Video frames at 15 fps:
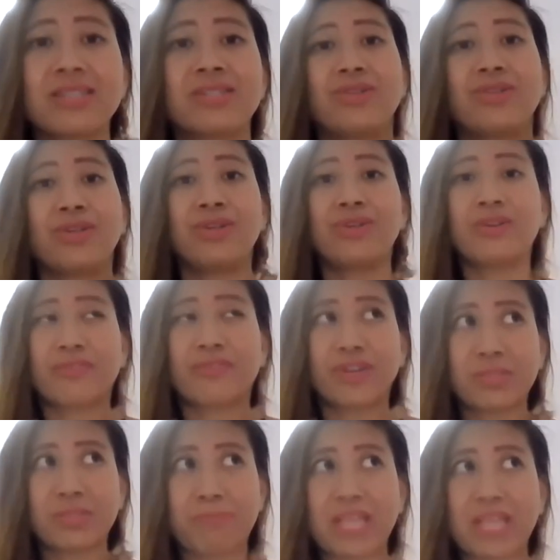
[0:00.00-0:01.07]
to the
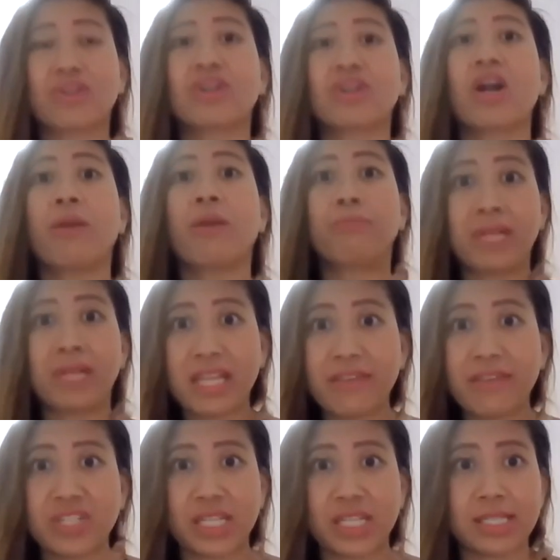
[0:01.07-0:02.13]
universe based on our
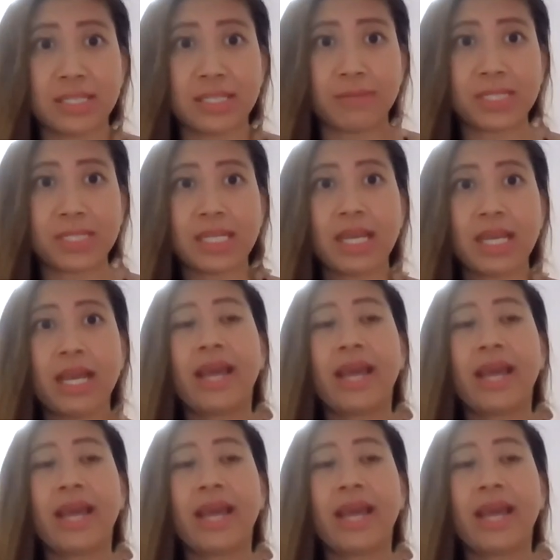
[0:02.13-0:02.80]
belief systems.